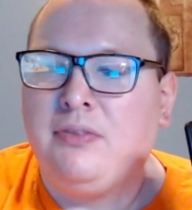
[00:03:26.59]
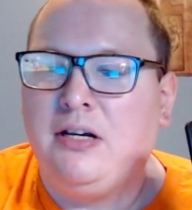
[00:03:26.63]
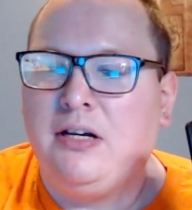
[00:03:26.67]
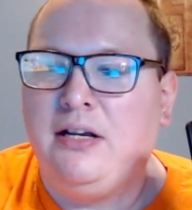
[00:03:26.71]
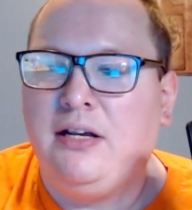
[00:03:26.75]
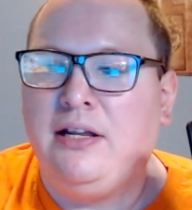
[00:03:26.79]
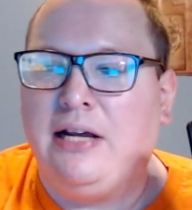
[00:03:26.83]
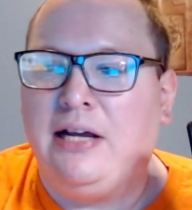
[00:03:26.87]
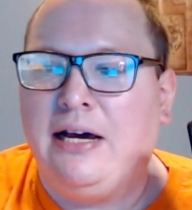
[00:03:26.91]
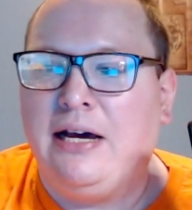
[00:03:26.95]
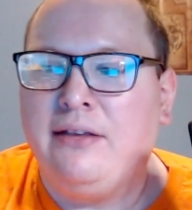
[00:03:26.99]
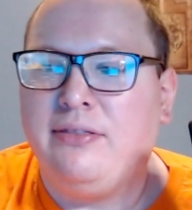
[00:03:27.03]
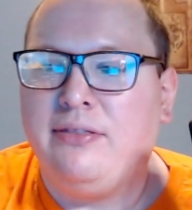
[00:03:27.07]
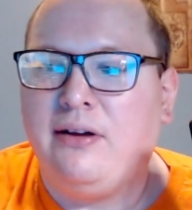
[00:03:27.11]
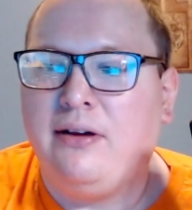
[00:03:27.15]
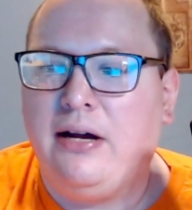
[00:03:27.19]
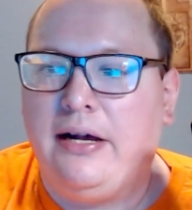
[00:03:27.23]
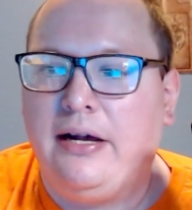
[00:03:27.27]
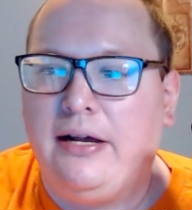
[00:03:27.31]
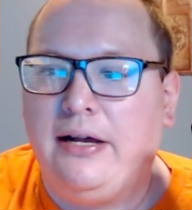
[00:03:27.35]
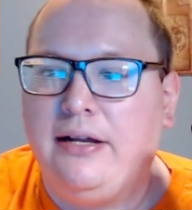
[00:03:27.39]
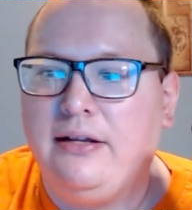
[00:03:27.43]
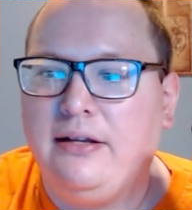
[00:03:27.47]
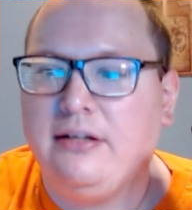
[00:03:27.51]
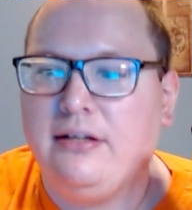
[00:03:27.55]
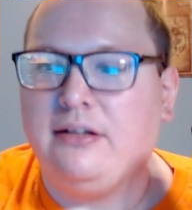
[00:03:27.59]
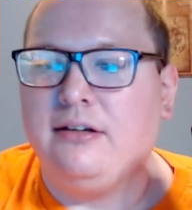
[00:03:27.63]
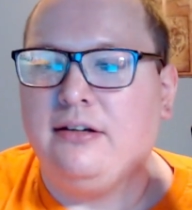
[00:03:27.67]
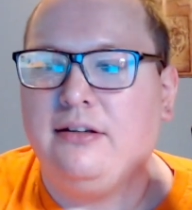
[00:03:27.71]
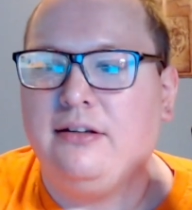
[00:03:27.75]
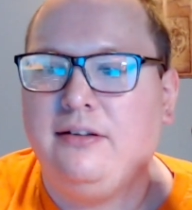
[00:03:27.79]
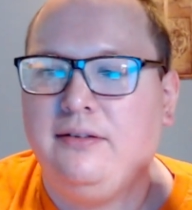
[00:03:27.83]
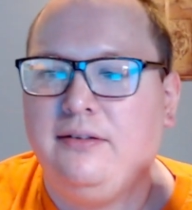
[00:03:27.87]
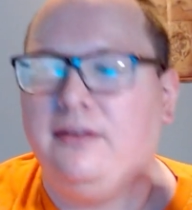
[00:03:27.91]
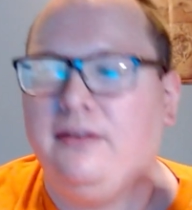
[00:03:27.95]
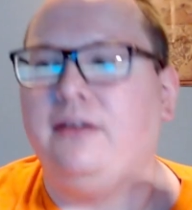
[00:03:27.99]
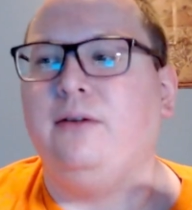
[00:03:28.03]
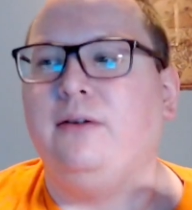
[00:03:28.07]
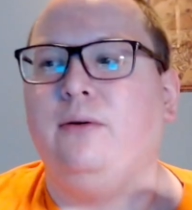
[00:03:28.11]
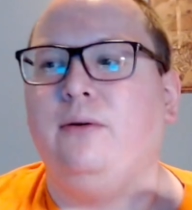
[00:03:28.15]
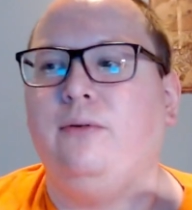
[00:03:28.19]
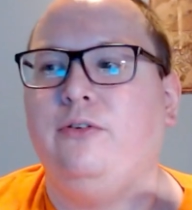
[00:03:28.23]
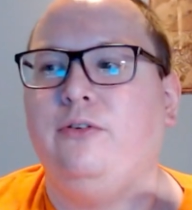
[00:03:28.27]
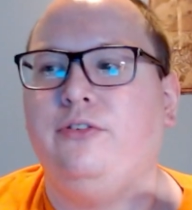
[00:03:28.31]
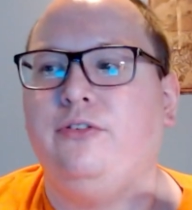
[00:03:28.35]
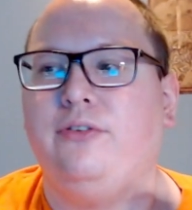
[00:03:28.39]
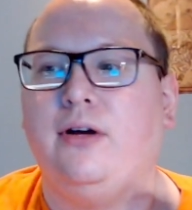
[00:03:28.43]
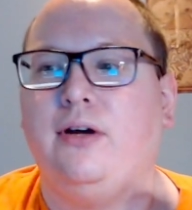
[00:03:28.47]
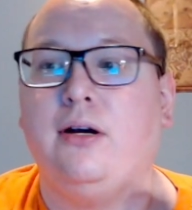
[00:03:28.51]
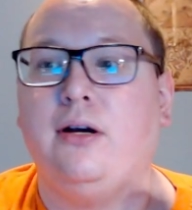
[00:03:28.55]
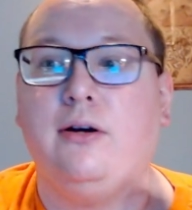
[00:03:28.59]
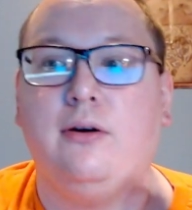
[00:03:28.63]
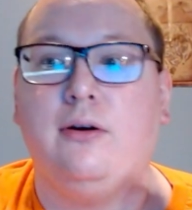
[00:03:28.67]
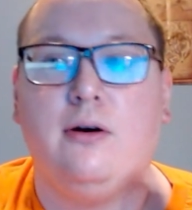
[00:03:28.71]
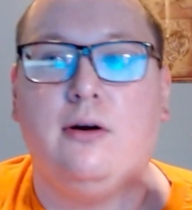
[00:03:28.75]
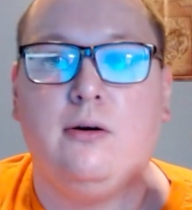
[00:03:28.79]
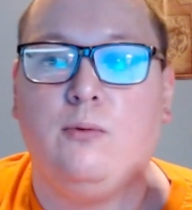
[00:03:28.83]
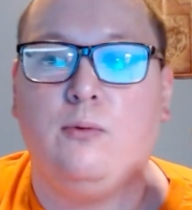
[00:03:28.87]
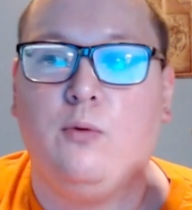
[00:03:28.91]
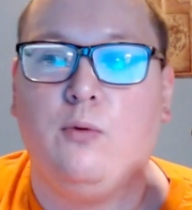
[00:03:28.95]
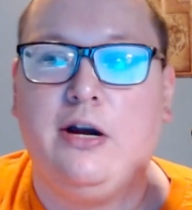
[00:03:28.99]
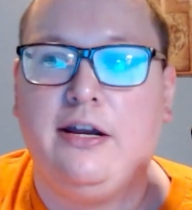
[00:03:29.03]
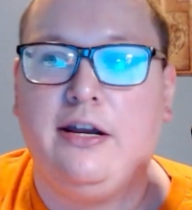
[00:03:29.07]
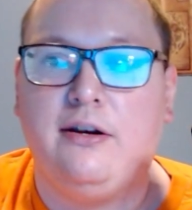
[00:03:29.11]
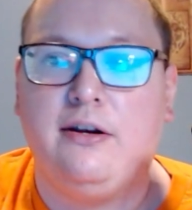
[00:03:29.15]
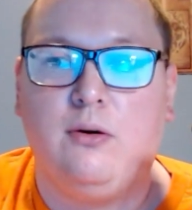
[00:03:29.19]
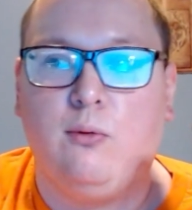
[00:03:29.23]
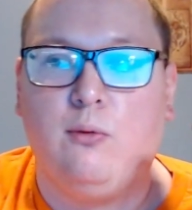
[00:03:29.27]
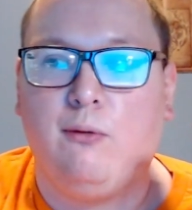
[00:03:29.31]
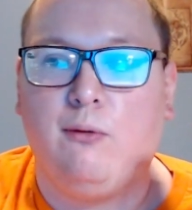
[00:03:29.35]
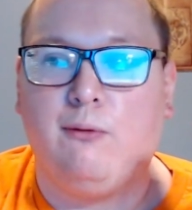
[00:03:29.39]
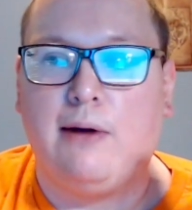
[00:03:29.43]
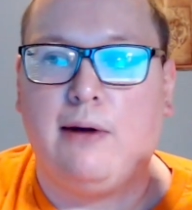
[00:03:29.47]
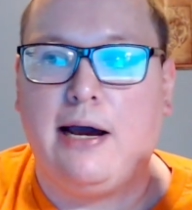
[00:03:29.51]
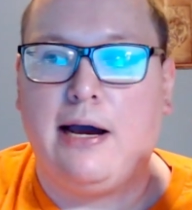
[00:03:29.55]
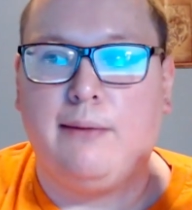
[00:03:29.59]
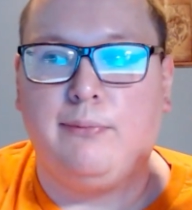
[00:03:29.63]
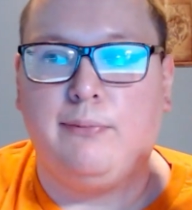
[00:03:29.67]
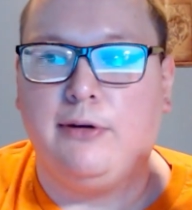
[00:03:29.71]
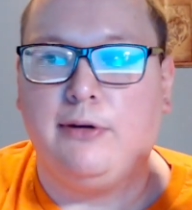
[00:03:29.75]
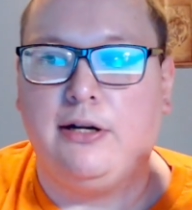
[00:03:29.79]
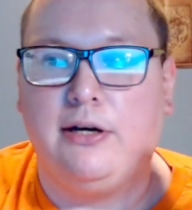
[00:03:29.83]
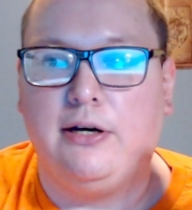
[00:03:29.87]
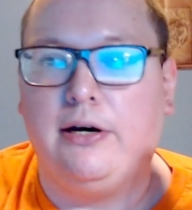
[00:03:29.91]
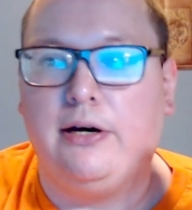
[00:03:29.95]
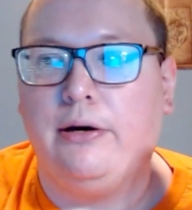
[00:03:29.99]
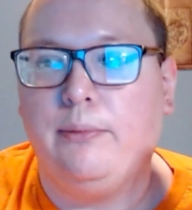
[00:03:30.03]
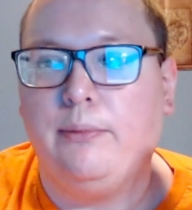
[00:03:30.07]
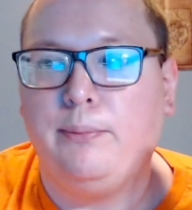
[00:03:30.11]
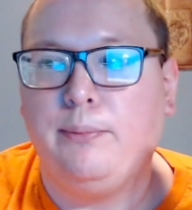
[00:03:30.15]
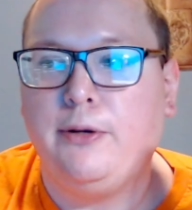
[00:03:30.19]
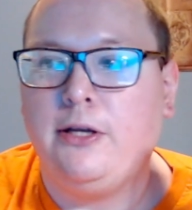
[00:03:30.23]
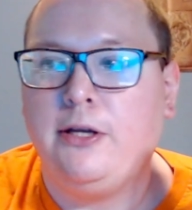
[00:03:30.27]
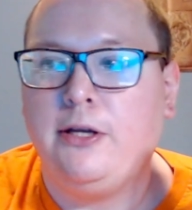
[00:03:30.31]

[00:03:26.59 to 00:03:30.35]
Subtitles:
and I thought it was a good way to wrap it up.